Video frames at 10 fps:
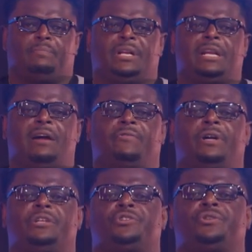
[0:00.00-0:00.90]
but
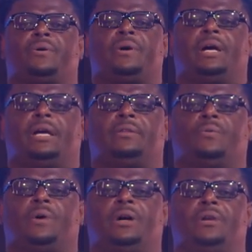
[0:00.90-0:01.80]
never enjoy the
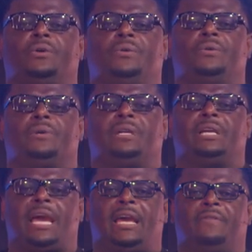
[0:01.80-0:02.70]
one who
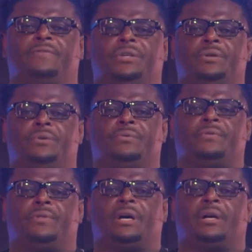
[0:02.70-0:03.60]
gave you
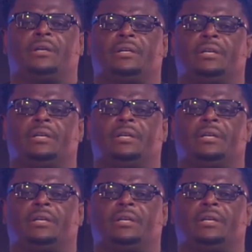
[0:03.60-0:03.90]
the